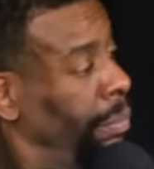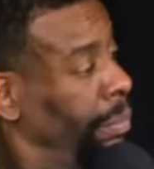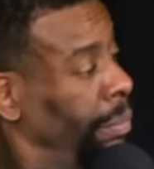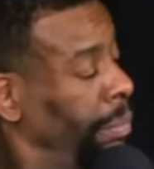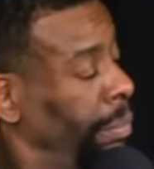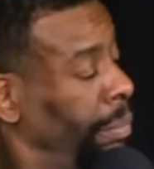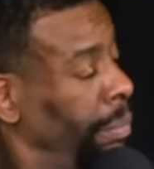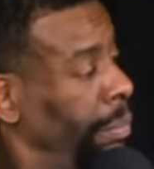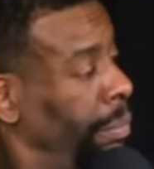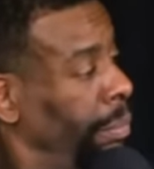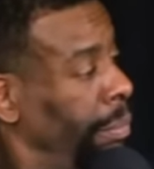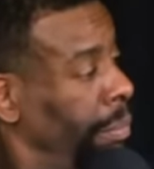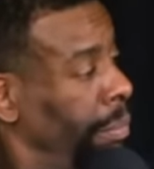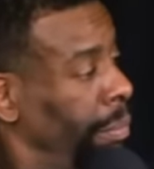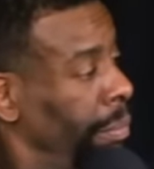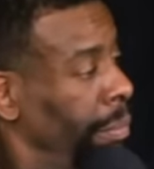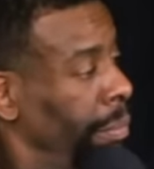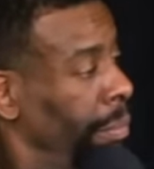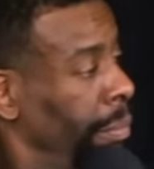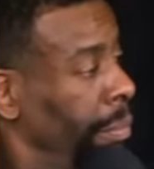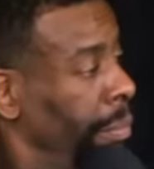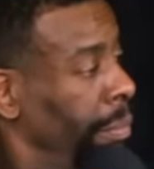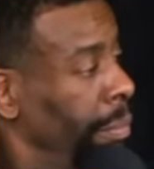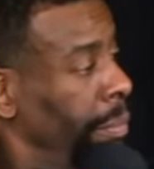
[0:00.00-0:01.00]

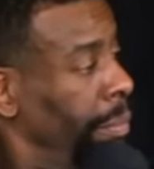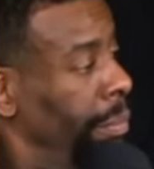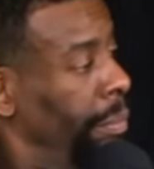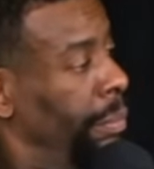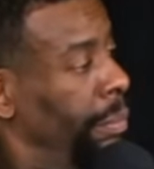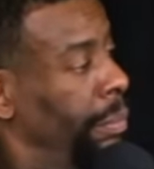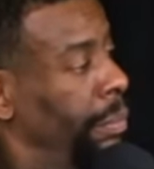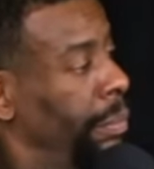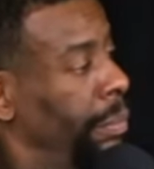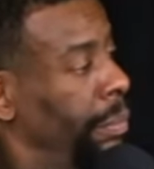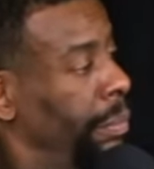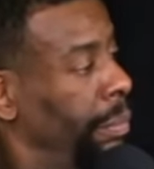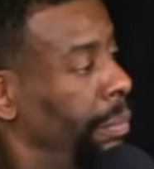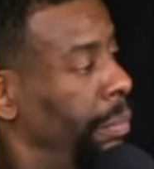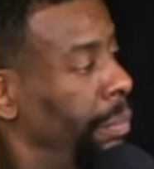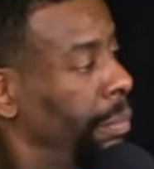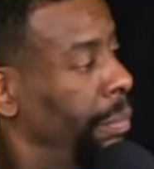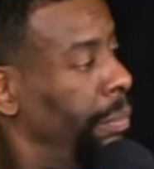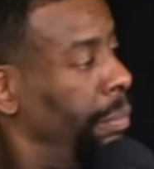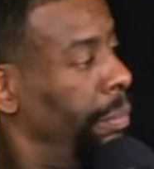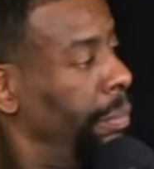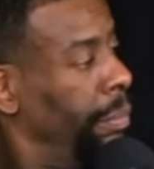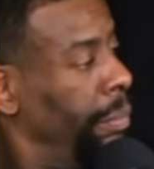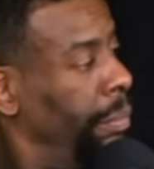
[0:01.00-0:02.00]

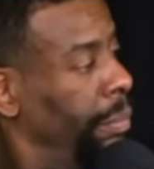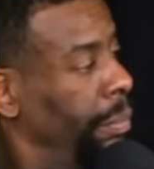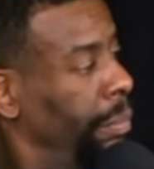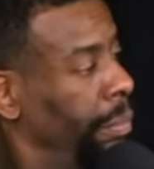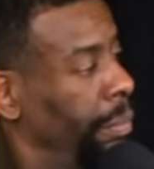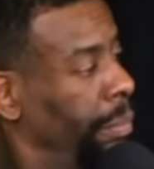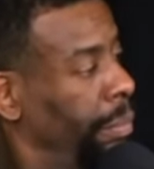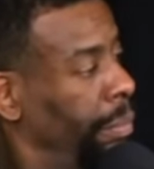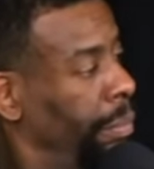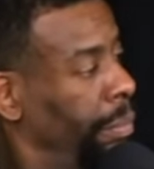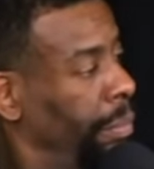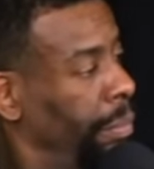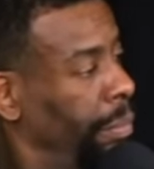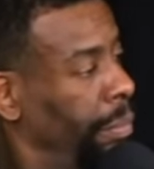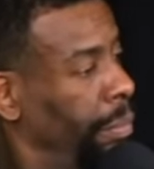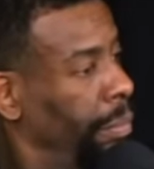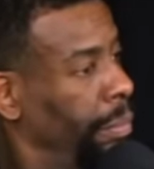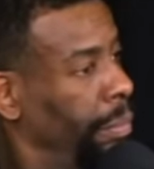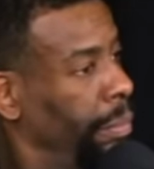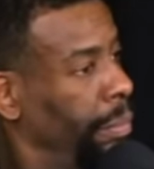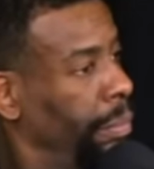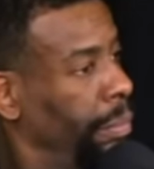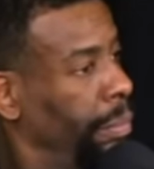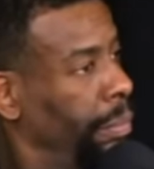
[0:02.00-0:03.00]

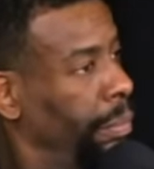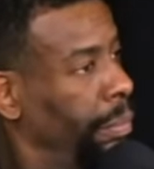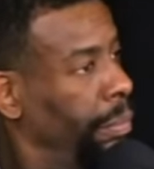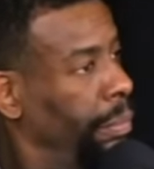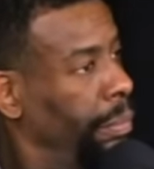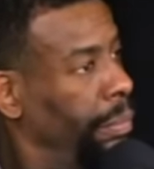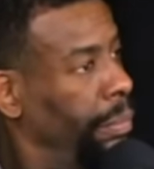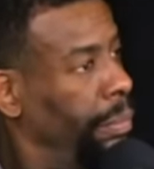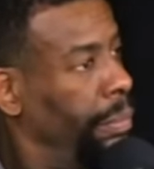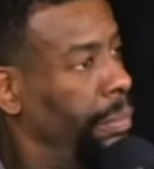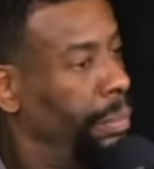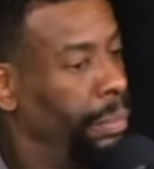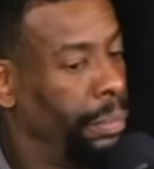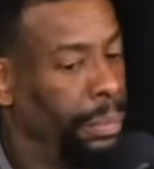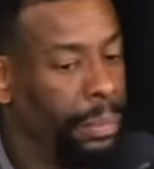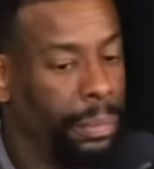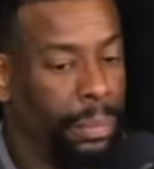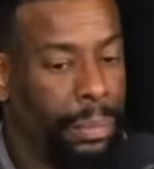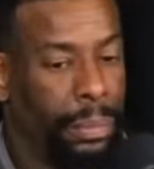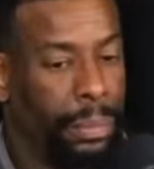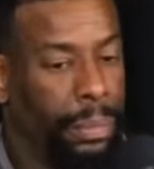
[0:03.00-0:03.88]
The person shown says nothing.